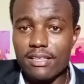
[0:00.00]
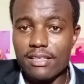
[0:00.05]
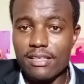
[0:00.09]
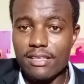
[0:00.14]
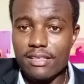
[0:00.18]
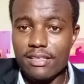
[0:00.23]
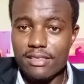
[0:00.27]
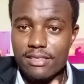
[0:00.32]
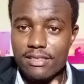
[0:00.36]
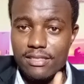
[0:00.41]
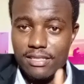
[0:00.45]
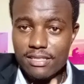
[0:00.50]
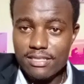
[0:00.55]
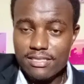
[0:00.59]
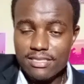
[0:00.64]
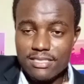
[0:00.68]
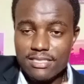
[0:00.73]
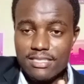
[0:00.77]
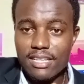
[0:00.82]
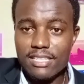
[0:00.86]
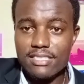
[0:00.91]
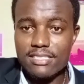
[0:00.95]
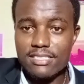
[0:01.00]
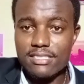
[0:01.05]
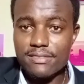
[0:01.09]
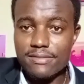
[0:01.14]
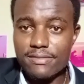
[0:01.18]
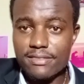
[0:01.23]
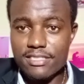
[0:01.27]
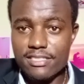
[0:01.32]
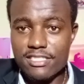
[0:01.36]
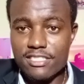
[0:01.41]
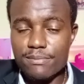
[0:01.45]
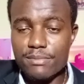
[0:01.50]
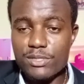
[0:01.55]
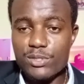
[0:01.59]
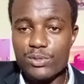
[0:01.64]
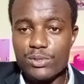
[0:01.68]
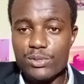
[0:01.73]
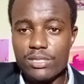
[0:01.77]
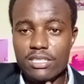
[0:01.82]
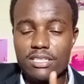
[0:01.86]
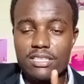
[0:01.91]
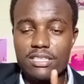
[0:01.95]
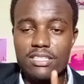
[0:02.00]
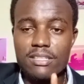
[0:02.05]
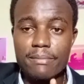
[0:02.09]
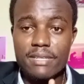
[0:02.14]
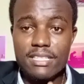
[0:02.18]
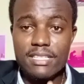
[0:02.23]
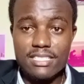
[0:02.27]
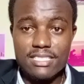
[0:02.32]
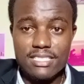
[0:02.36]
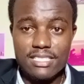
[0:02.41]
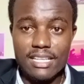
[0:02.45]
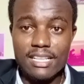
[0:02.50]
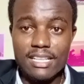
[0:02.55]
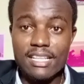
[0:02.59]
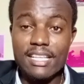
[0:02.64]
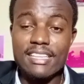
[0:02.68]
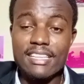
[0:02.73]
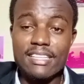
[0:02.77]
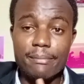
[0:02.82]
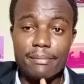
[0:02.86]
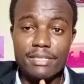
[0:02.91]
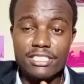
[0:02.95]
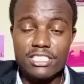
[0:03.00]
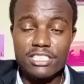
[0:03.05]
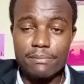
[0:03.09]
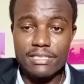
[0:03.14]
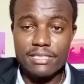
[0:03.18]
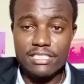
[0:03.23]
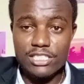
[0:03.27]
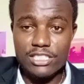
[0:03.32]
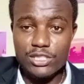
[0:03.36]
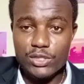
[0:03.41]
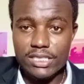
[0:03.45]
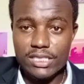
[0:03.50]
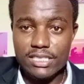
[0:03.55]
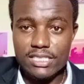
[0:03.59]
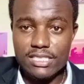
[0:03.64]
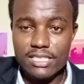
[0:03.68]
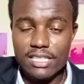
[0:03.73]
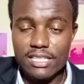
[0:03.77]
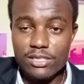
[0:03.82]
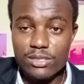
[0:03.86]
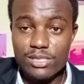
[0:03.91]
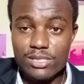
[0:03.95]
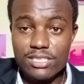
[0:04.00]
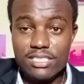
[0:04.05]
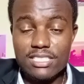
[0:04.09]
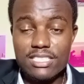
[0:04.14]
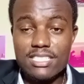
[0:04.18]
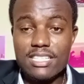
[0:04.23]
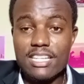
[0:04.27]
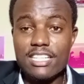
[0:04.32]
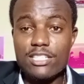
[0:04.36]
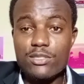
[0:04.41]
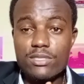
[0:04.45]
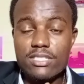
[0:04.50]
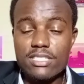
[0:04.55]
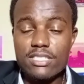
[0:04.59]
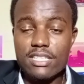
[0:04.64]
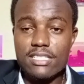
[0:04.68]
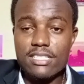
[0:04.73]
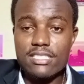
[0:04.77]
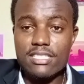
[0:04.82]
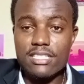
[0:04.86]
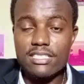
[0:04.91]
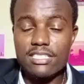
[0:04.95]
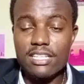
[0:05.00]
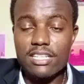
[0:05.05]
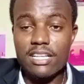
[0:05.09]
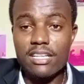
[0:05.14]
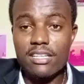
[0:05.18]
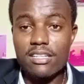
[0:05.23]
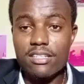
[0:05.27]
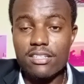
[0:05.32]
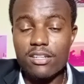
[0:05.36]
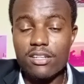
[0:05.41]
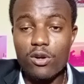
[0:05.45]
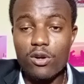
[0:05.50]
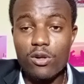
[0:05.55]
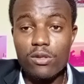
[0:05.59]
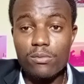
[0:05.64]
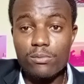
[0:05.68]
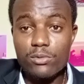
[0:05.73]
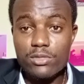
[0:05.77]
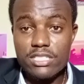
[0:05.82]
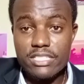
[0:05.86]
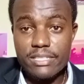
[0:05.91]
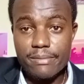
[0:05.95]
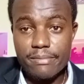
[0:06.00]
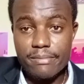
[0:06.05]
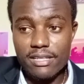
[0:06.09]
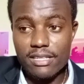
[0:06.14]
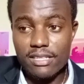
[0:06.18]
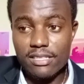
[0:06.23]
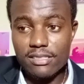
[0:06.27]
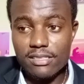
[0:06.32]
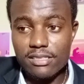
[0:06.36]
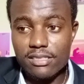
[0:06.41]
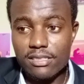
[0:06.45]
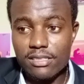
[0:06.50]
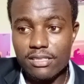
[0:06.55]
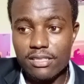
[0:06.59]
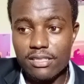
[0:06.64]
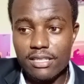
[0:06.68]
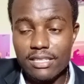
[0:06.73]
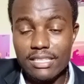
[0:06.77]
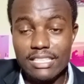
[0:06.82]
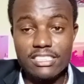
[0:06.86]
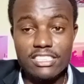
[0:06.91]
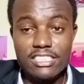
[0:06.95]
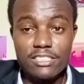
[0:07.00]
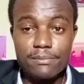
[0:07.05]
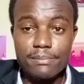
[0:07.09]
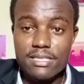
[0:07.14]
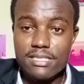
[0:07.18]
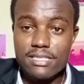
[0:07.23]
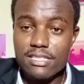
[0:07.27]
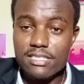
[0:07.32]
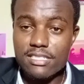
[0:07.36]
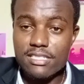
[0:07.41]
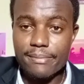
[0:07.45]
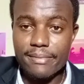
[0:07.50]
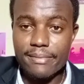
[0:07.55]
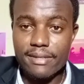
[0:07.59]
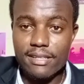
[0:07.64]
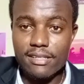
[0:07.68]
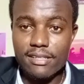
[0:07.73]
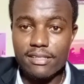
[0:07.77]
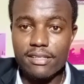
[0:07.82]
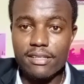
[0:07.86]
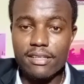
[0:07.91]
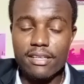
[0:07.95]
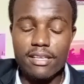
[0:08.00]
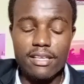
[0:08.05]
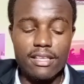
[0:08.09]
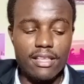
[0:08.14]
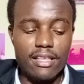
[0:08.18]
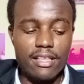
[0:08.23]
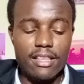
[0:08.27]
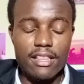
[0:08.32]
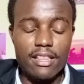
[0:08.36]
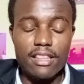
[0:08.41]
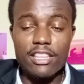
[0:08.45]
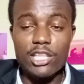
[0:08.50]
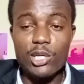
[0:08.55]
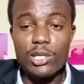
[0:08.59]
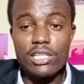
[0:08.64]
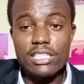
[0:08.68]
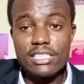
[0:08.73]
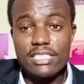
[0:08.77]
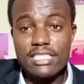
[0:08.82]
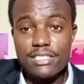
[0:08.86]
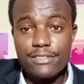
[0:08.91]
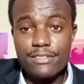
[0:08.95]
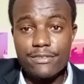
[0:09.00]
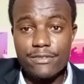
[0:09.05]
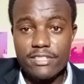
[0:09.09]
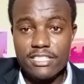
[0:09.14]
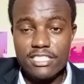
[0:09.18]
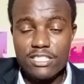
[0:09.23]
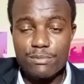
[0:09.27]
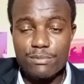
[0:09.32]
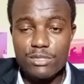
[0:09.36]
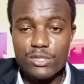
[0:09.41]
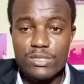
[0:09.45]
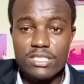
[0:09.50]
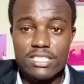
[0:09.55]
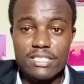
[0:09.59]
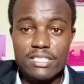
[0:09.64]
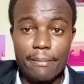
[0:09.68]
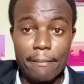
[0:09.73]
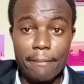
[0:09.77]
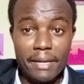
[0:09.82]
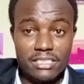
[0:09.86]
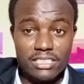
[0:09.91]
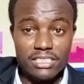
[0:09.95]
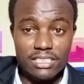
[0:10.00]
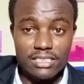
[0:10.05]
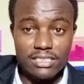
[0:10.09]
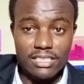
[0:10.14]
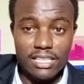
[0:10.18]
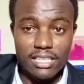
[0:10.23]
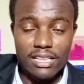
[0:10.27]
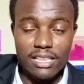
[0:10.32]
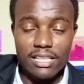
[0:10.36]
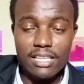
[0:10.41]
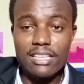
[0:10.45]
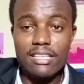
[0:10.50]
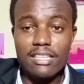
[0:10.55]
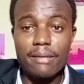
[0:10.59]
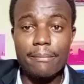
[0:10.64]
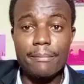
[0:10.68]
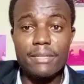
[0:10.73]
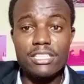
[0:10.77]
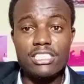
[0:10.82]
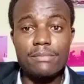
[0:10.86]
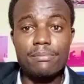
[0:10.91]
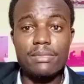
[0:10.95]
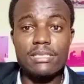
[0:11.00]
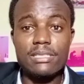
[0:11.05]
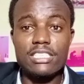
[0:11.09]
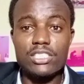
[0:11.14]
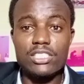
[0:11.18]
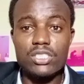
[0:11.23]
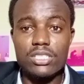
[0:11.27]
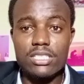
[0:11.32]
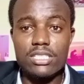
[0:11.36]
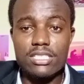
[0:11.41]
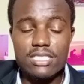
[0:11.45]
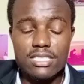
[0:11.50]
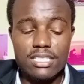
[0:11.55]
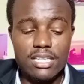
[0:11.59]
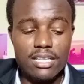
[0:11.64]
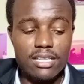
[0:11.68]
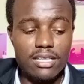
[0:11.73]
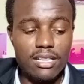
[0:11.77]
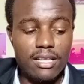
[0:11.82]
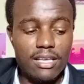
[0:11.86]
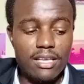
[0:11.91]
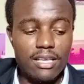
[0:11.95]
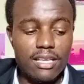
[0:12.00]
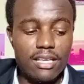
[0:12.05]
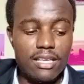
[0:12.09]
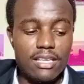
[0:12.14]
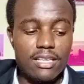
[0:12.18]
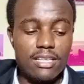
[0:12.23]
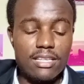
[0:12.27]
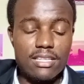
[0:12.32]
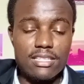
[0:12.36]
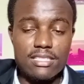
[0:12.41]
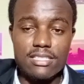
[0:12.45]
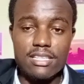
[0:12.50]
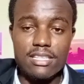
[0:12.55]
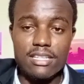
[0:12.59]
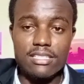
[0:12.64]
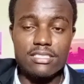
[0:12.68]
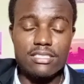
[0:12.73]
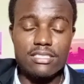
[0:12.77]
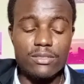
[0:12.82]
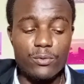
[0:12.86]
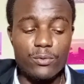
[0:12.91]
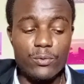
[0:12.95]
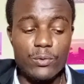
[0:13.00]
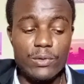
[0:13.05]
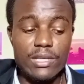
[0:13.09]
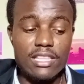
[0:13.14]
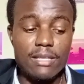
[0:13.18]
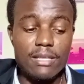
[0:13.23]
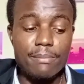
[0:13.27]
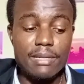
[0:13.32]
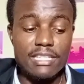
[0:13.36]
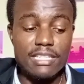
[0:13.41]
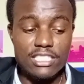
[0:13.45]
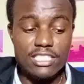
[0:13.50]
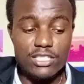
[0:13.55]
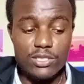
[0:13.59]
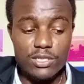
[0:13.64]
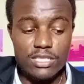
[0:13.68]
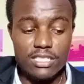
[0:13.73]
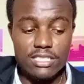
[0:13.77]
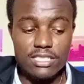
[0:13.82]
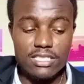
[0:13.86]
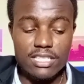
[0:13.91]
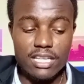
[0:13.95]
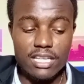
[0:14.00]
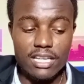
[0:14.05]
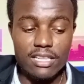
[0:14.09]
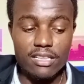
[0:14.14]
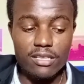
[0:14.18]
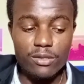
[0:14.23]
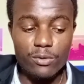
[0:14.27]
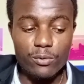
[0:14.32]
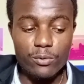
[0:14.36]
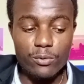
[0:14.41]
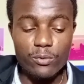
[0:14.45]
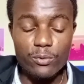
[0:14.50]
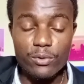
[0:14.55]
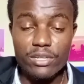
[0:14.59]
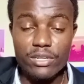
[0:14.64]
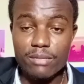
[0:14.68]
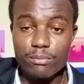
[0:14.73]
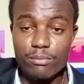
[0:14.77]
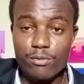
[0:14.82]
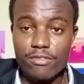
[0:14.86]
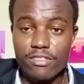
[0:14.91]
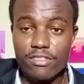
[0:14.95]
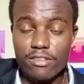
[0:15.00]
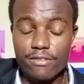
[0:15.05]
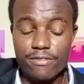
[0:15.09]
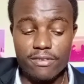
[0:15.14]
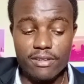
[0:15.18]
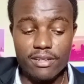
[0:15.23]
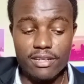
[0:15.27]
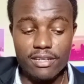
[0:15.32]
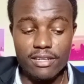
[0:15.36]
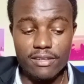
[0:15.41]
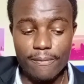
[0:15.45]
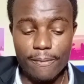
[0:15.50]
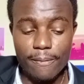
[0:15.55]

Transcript: there is a slight difference between the major scale and the major pentatonic scale. These are two scales that are almost similar, 98% similar. The only difference between the major scale and the major pentatonic scale is that with the pentatonic scale, we remove the fa